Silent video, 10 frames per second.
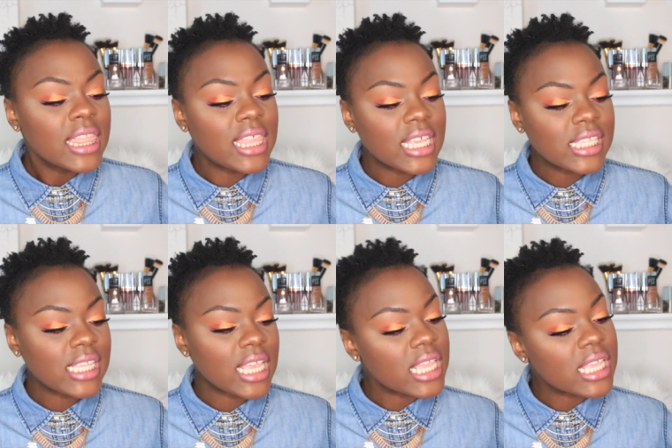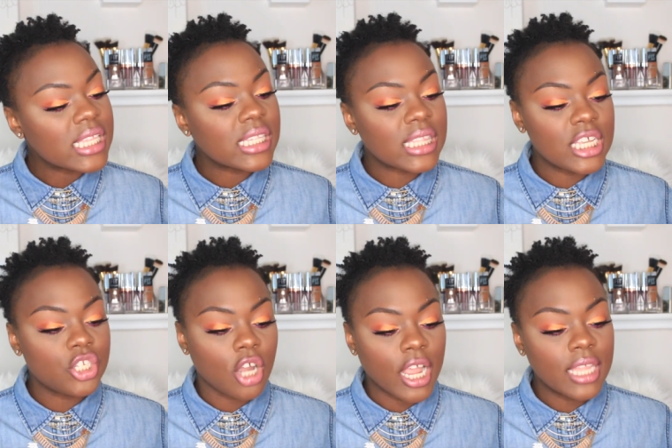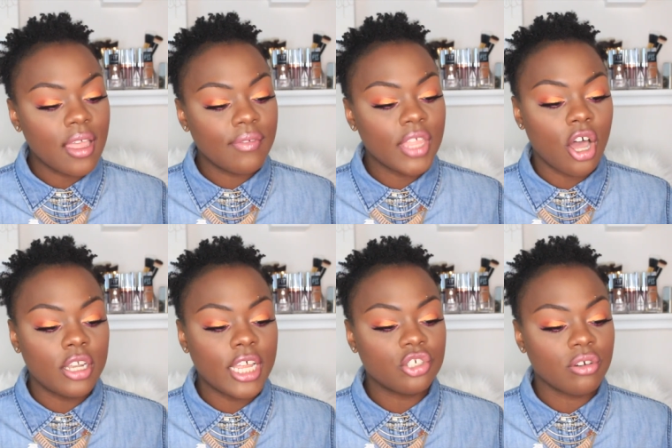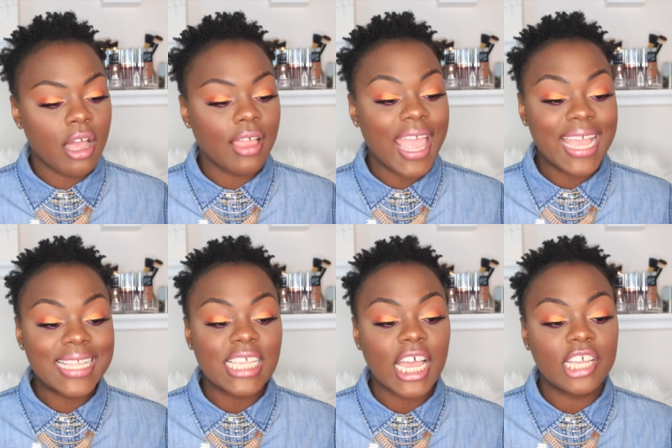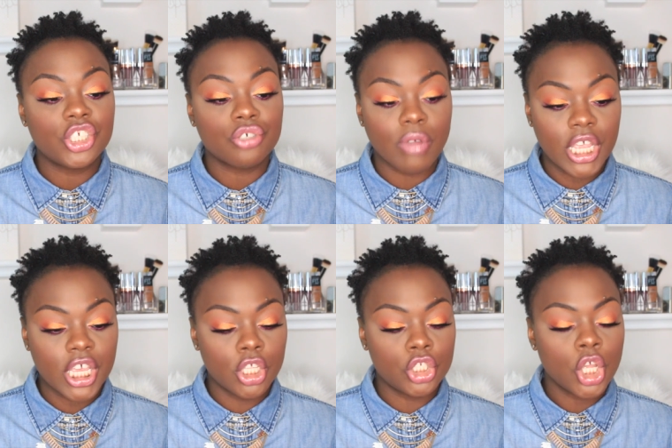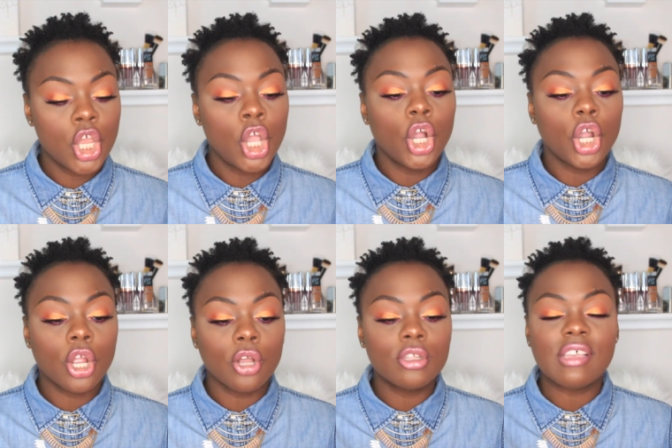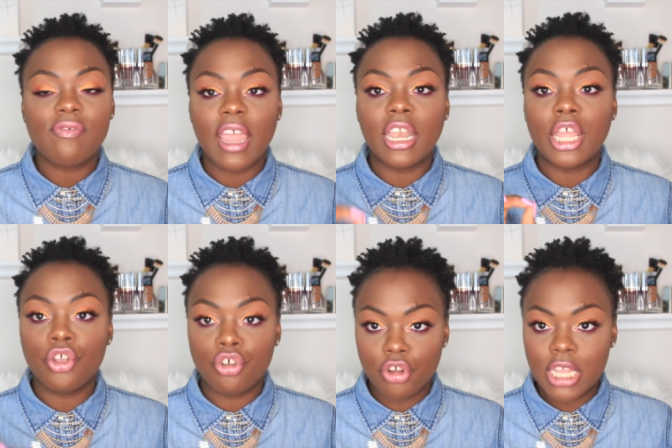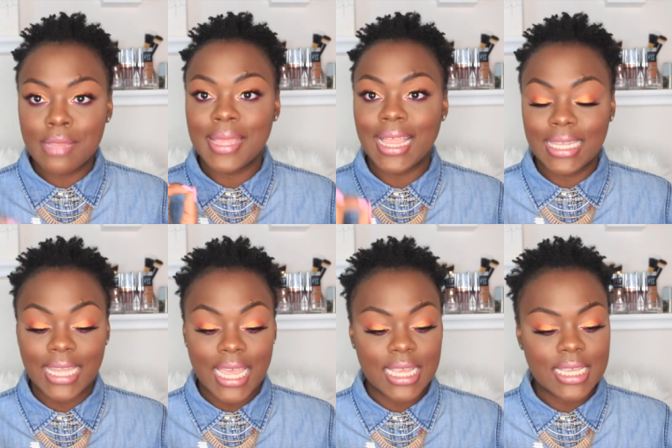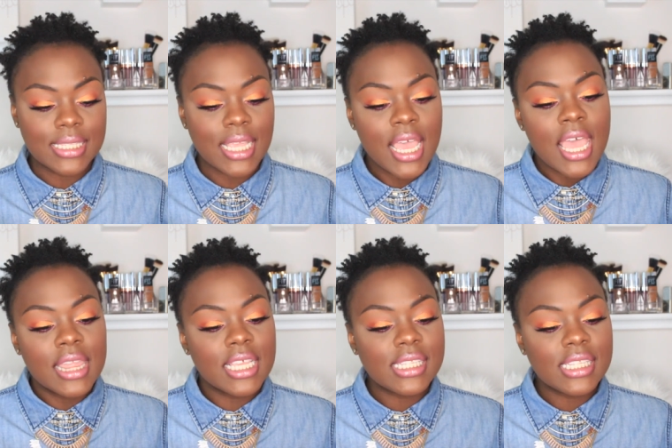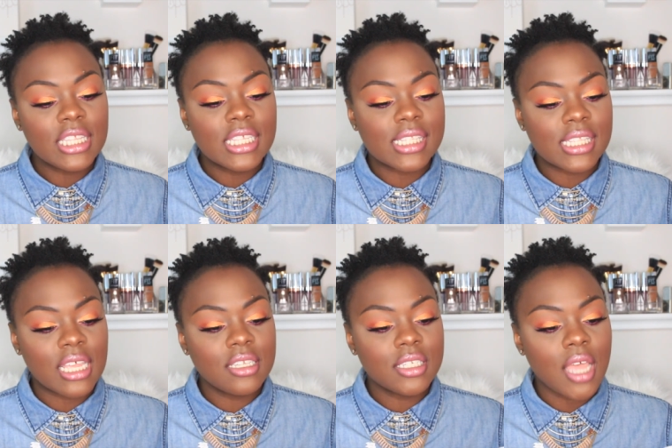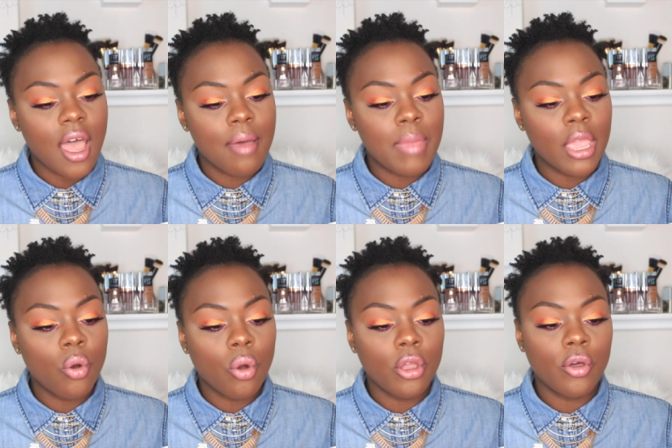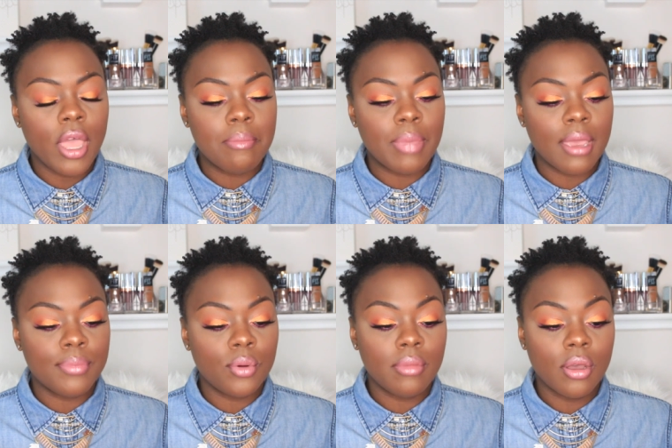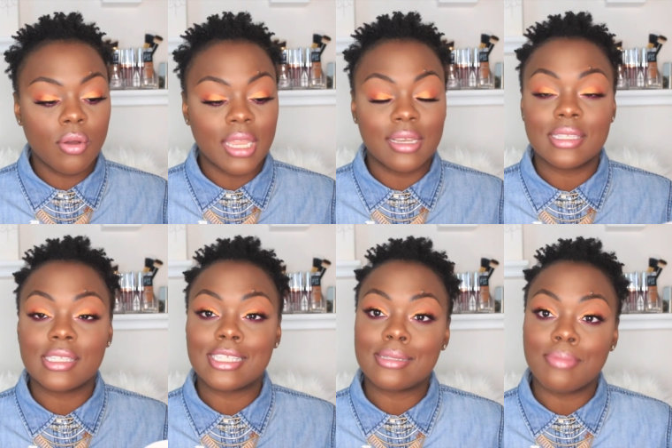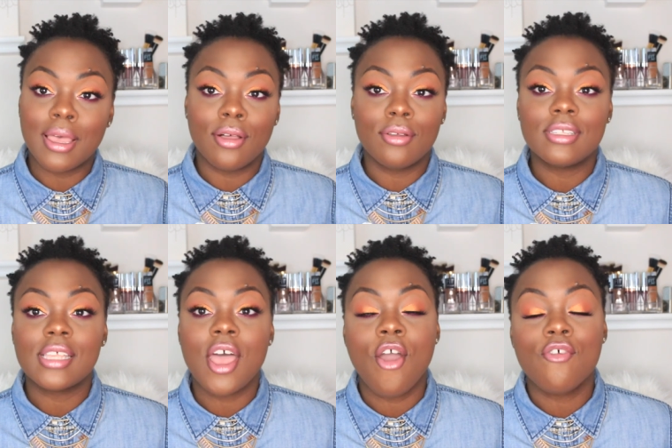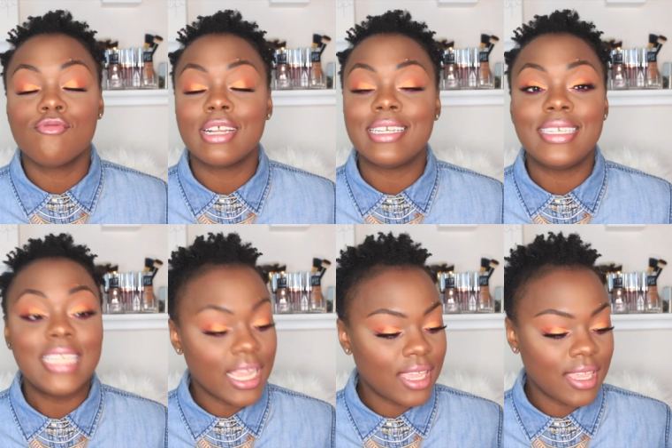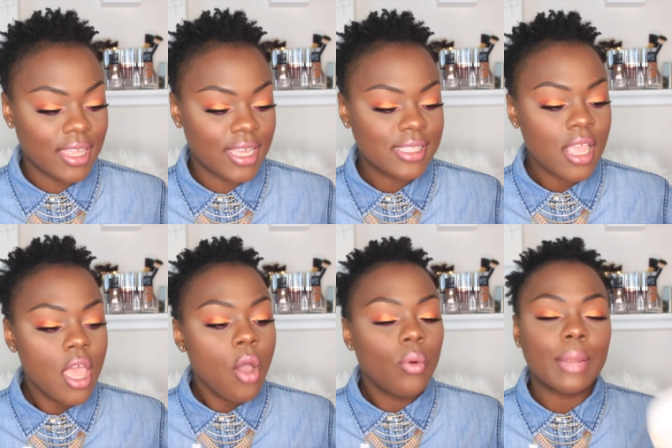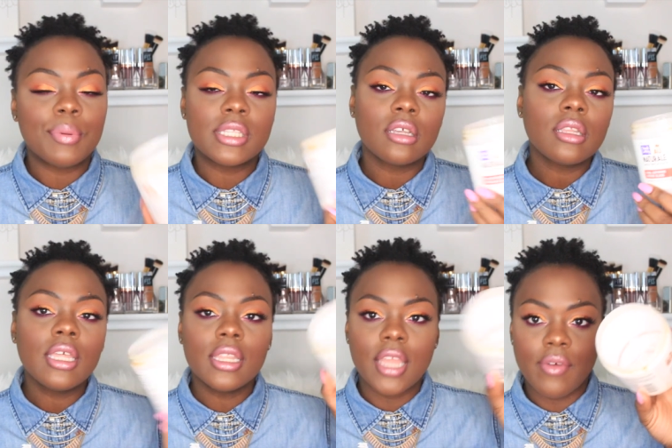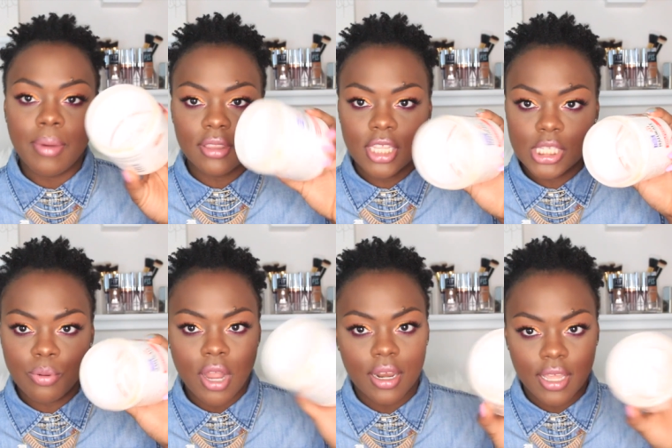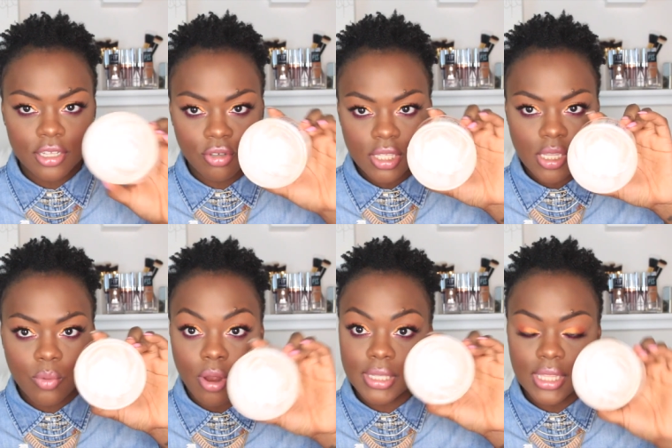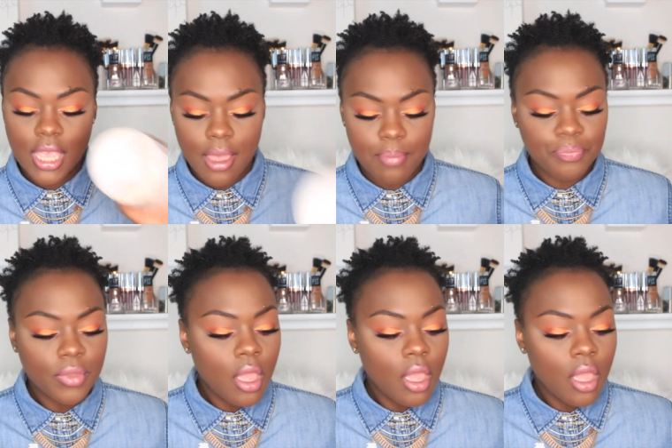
this is the Dark and Lovely All Natural Anti-Shrinkage Curl Defining Cream Glaze. This is in the scent mango oil and bamboo milk, and it smells ridiculous. What I particularly love about this product, as you can see, we're almost at the end.